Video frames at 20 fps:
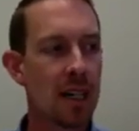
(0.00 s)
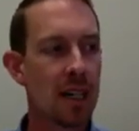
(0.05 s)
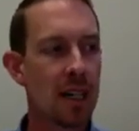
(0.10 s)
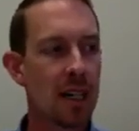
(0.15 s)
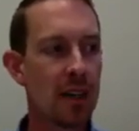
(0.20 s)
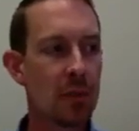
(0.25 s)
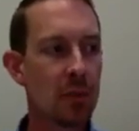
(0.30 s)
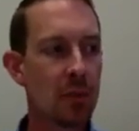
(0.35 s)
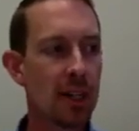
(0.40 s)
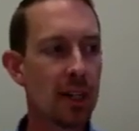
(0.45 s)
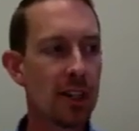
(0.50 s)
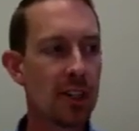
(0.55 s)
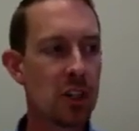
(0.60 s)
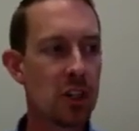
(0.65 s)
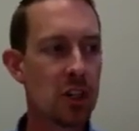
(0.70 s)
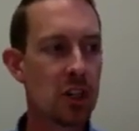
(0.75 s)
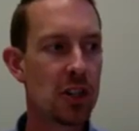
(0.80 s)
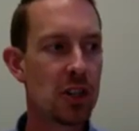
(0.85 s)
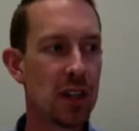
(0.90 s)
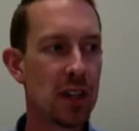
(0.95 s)
in
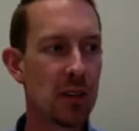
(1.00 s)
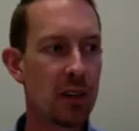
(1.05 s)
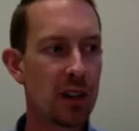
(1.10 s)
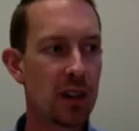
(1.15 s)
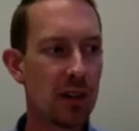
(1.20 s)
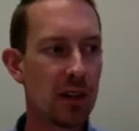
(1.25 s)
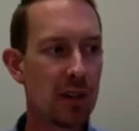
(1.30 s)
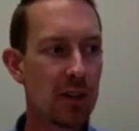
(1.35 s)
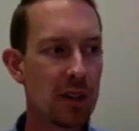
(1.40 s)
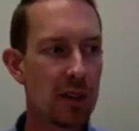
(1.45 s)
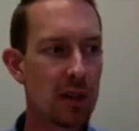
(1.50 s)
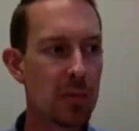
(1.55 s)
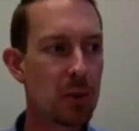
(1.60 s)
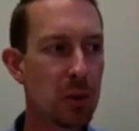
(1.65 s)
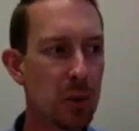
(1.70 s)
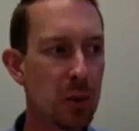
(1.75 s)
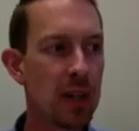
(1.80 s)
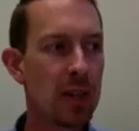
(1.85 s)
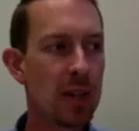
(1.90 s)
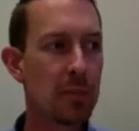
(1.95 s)
which there are
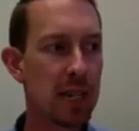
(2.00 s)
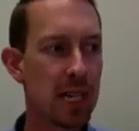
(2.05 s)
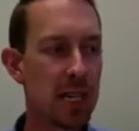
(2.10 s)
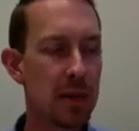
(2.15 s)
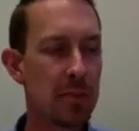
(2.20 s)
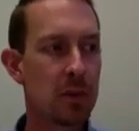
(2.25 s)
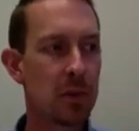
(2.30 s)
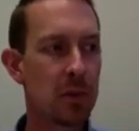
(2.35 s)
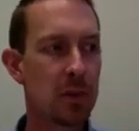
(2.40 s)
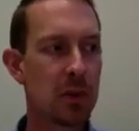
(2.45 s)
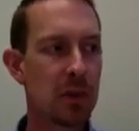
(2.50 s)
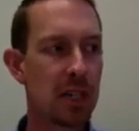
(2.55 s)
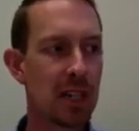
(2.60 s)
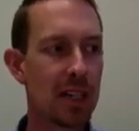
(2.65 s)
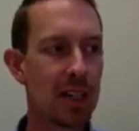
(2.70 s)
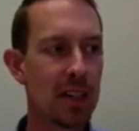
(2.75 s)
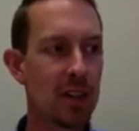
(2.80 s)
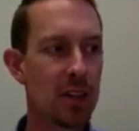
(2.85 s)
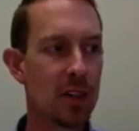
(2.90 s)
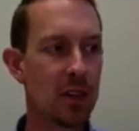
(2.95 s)
important people
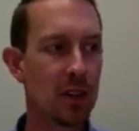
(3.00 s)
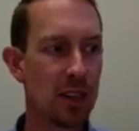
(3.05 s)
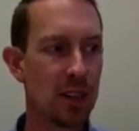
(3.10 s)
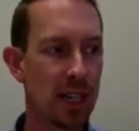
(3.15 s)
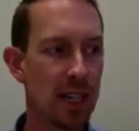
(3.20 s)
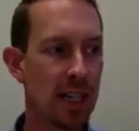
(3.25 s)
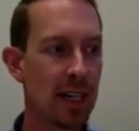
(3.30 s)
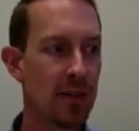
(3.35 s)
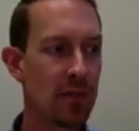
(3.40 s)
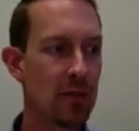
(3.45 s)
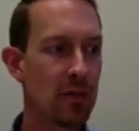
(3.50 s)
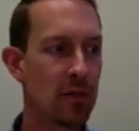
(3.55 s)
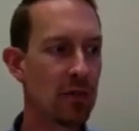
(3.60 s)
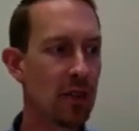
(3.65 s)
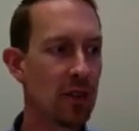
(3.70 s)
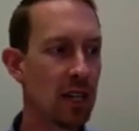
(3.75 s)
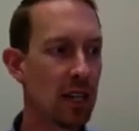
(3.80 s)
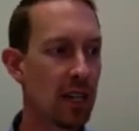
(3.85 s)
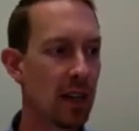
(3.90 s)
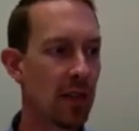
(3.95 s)
in your life
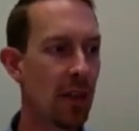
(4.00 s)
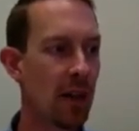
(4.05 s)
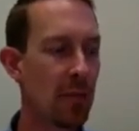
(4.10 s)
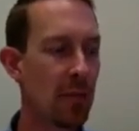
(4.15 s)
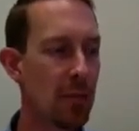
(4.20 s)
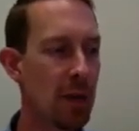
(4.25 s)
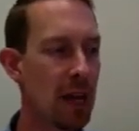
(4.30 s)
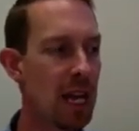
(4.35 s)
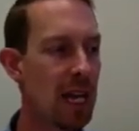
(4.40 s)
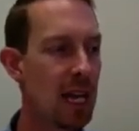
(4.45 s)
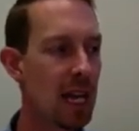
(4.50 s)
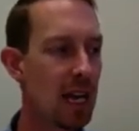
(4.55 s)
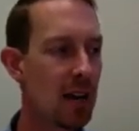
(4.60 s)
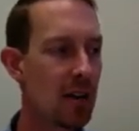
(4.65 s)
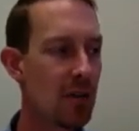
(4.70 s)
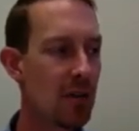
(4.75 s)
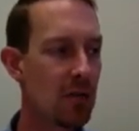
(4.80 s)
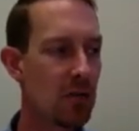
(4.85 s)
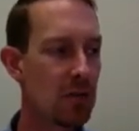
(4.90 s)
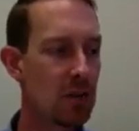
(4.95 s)
that may
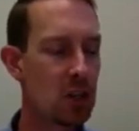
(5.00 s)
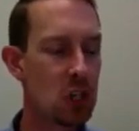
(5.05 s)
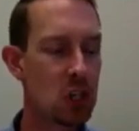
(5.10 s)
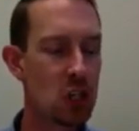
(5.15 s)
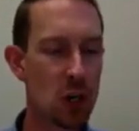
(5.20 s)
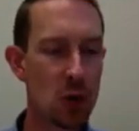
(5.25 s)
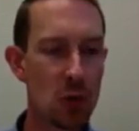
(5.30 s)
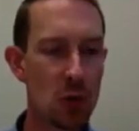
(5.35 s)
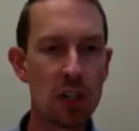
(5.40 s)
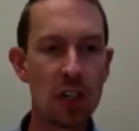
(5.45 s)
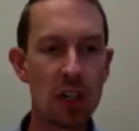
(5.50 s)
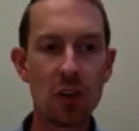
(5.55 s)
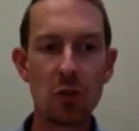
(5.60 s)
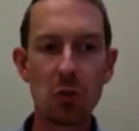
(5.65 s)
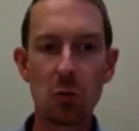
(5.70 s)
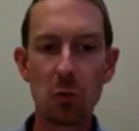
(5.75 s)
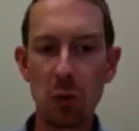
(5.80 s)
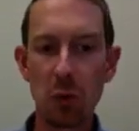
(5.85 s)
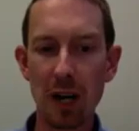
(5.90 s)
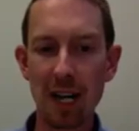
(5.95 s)
have shown you
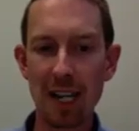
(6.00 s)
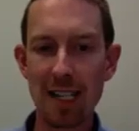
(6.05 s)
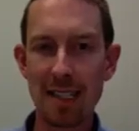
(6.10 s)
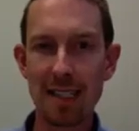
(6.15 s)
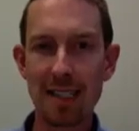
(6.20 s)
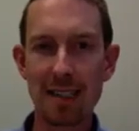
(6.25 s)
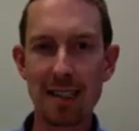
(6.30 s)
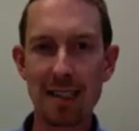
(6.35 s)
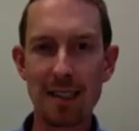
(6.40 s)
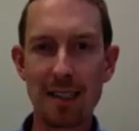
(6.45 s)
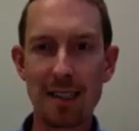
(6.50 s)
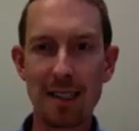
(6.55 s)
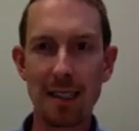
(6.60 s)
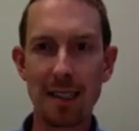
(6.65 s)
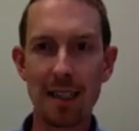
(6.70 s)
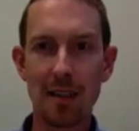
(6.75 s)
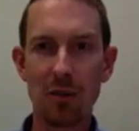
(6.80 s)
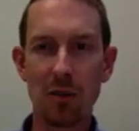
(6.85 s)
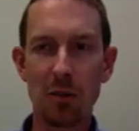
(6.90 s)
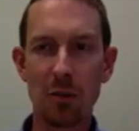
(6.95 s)
what
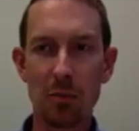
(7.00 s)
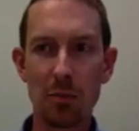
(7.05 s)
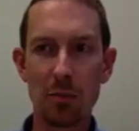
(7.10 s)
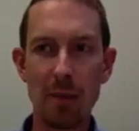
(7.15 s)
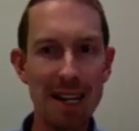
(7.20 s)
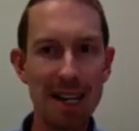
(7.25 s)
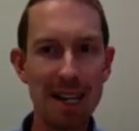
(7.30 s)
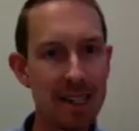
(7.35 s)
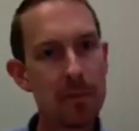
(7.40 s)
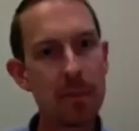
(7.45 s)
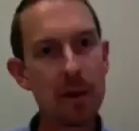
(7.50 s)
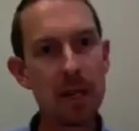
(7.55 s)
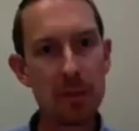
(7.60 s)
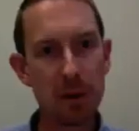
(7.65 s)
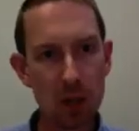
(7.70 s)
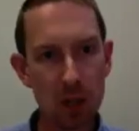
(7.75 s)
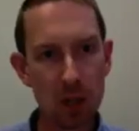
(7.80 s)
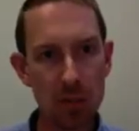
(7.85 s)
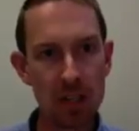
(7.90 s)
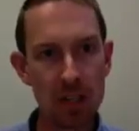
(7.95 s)
it meant to be
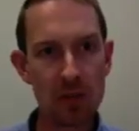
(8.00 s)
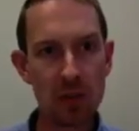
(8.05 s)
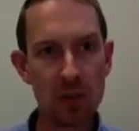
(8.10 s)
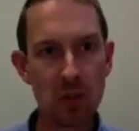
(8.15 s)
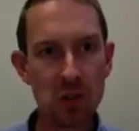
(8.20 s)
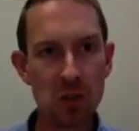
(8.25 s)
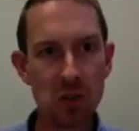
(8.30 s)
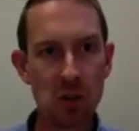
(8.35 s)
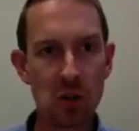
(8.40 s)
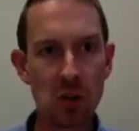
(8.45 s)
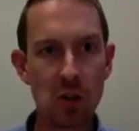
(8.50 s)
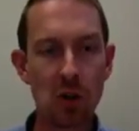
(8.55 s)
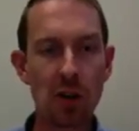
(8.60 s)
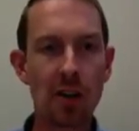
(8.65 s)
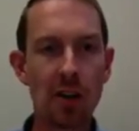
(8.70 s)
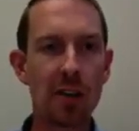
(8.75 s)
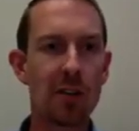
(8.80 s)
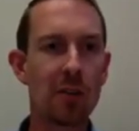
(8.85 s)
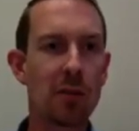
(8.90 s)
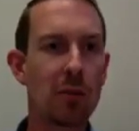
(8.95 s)
purposeful,
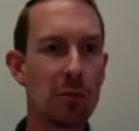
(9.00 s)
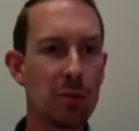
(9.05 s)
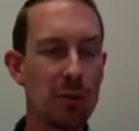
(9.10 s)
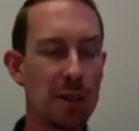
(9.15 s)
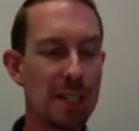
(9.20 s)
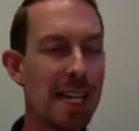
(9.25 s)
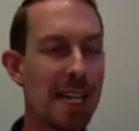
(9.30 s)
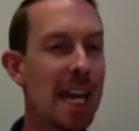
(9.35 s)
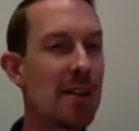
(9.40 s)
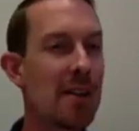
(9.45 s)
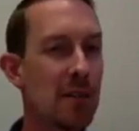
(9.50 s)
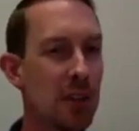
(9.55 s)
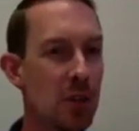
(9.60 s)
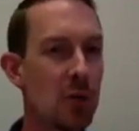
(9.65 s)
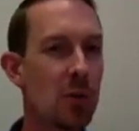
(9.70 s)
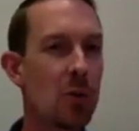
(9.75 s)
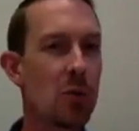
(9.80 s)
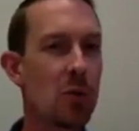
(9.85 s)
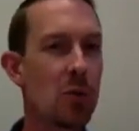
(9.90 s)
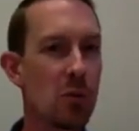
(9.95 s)
or gave
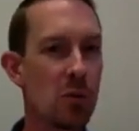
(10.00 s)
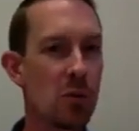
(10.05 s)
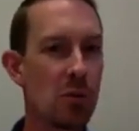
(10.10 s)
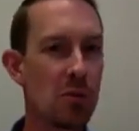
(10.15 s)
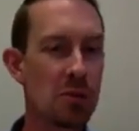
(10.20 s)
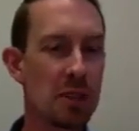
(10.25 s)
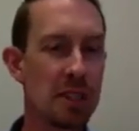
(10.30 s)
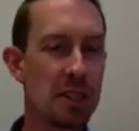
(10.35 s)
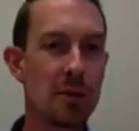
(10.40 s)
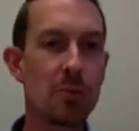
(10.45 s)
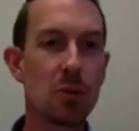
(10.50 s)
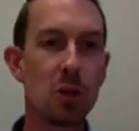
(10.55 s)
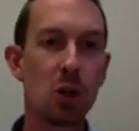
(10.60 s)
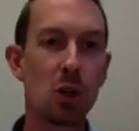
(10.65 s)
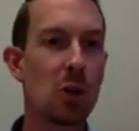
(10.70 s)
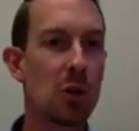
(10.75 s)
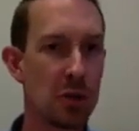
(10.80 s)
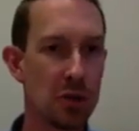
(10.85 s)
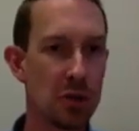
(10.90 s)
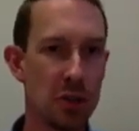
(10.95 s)
you some
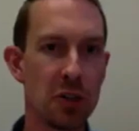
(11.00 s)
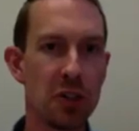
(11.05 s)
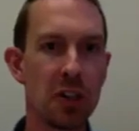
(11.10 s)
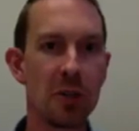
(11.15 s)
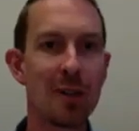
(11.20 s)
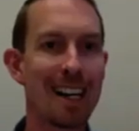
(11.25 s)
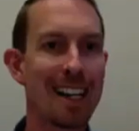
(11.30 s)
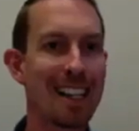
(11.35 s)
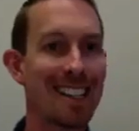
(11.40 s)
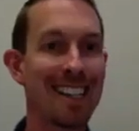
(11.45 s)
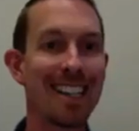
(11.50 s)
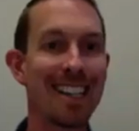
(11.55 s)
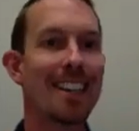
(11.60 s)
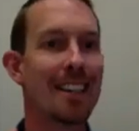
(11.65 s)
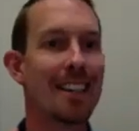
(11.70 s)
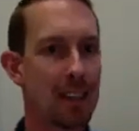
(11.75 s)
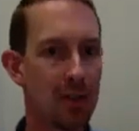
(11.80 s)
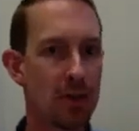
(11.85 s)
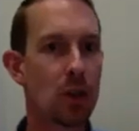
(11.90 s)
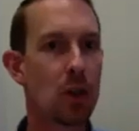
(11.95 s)
goals or some
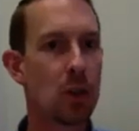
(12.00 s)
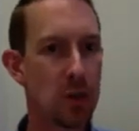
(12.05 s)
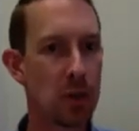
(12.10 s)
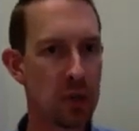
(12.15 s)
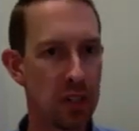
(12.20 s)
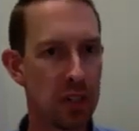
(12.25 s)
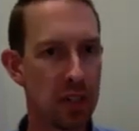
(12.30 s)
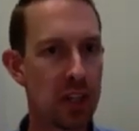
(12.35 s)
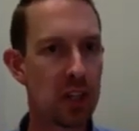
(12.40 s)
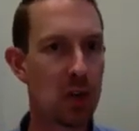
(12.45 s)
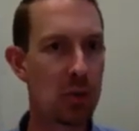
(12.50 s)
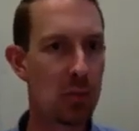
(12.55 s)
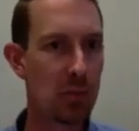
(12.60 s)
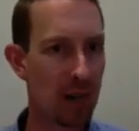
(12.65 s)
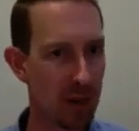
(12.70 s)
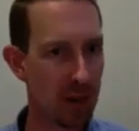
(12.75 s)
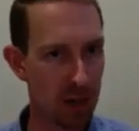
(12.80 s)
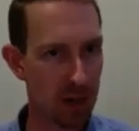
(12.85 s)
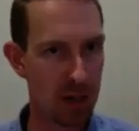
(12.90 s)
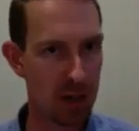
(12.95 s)
ideas of goals that you
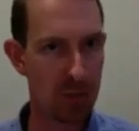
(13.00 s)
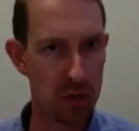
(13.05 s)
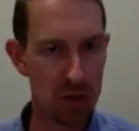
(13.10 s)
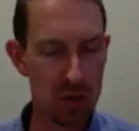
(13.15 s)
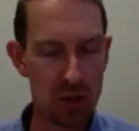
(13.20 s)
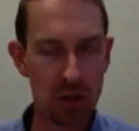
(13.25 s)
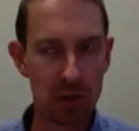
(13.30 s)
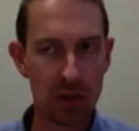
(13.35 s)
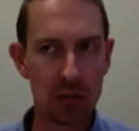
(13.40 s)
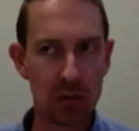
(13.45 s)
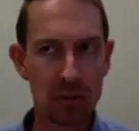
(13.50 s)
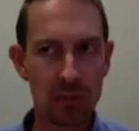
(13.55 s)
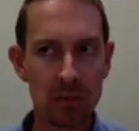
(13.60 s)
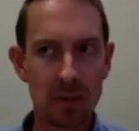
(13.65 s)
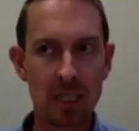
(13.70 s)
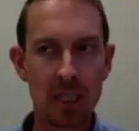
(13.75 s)
might want to pursue.